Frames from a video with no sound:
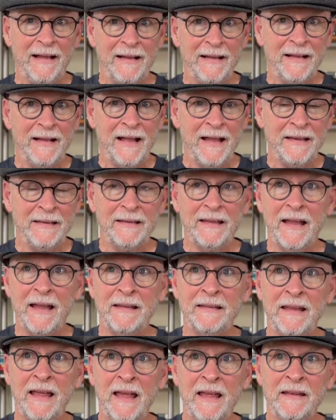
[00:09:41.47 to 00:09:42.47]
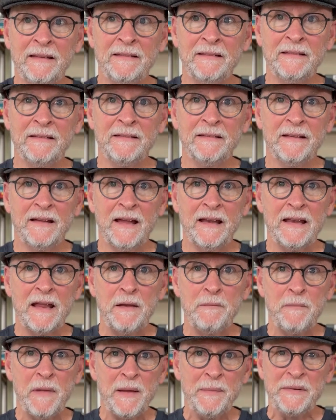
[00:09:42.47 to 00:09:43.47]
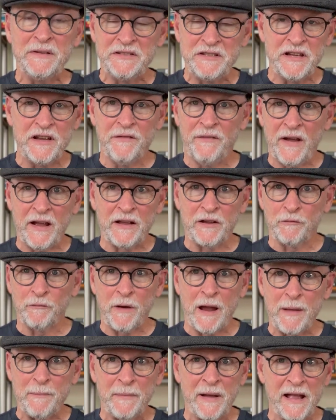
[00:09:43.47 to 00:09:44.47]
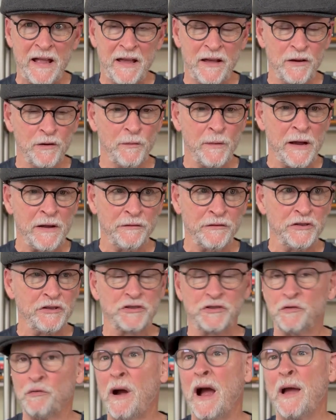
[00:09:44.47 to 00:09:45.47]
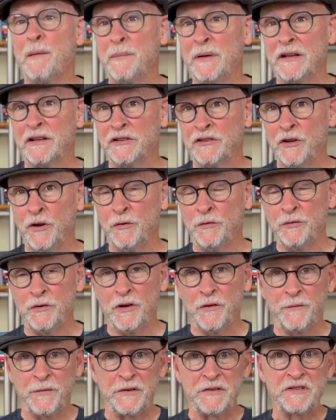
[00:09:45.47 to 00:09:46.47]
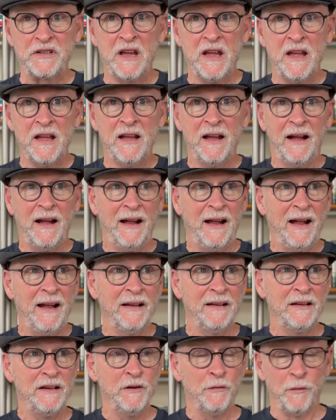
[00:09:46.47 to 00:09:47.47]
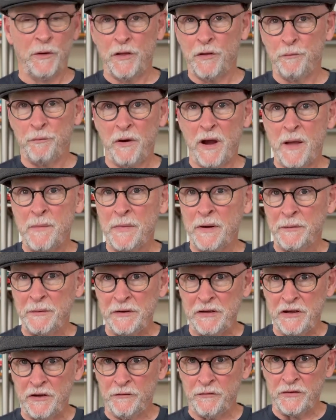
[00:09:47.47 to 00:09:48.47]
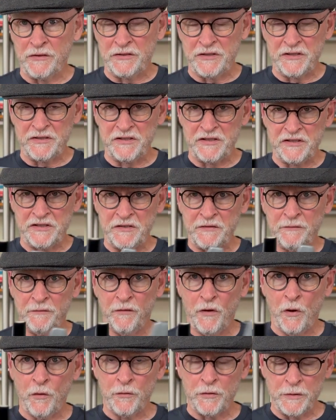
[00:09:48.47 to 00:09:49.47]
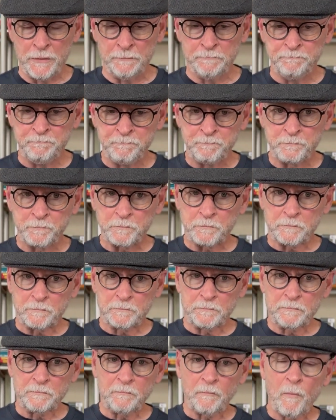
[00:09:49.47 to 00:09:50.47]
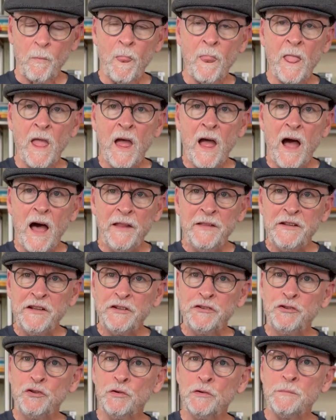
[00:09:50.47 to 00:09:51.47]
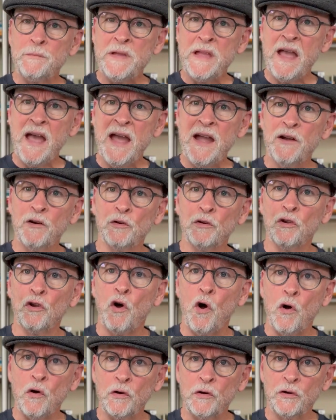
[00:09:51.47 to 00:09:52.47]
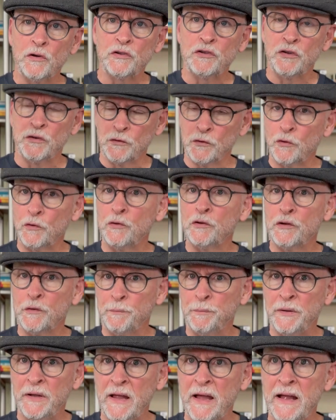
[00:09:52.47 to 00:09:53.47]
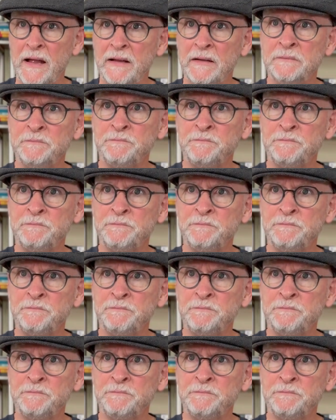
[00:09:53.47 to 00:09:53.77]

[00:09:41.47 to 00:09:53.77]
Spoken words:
And then maybe see if I can wrap my head around describing a tone difference. One of the primary differences is in volume. I think it took me a hair longer to learn to play